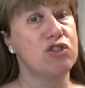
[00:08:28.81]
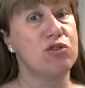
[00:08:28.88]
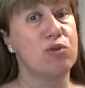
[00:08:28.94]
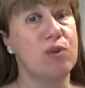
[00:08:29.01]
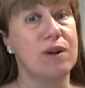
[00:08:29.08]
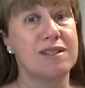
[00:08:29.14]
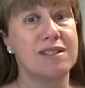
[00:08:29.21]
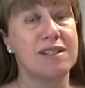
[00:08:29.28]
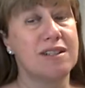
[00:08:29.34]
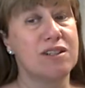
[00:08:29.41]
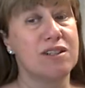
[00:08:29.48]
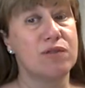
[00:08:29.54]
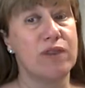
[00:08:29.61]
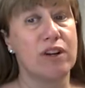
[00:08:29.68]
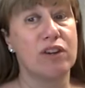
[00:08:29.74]
to us in
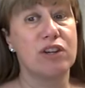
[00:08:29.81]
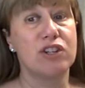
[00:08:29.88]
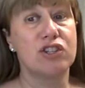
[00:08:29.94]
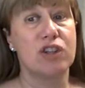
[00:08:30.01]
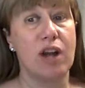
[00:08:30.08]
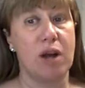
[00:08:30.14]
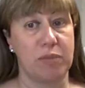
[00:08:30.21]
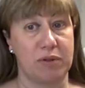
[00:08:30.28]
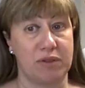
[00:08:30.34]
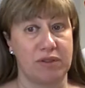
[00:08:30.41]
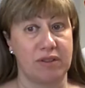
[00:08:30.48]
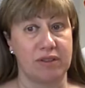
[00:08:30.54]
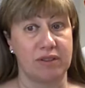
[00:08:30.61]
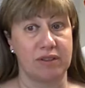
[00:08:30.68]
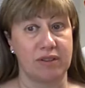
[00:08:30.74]
this very
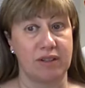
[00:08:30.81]
chapter.